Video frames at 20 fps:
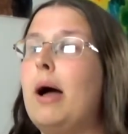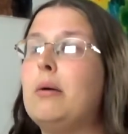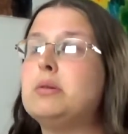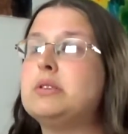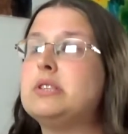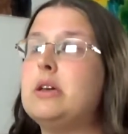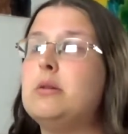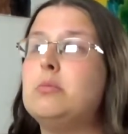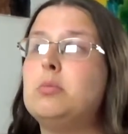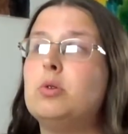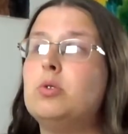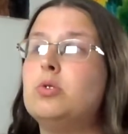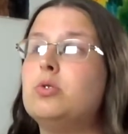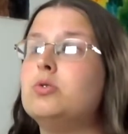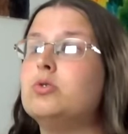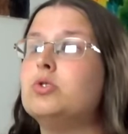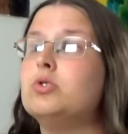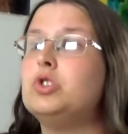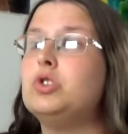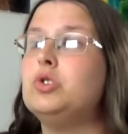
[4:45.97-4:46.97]
i was
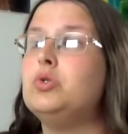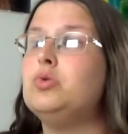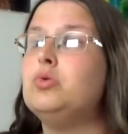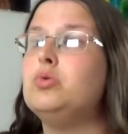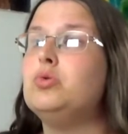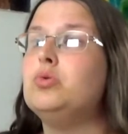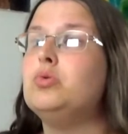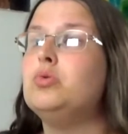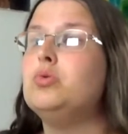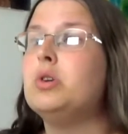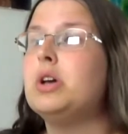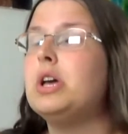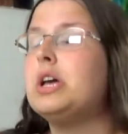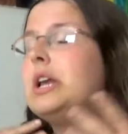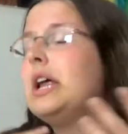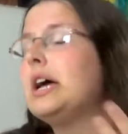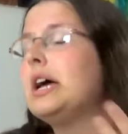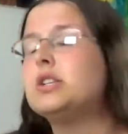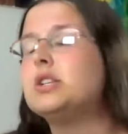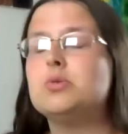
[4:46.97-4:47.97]
able to
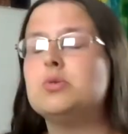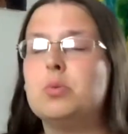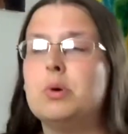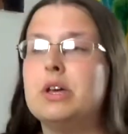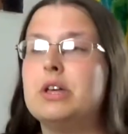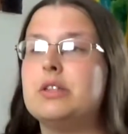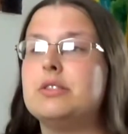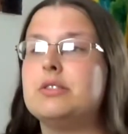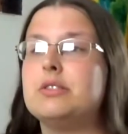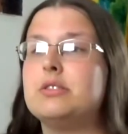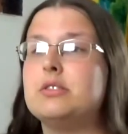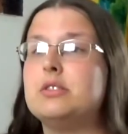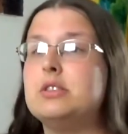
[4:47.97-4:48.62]
connect with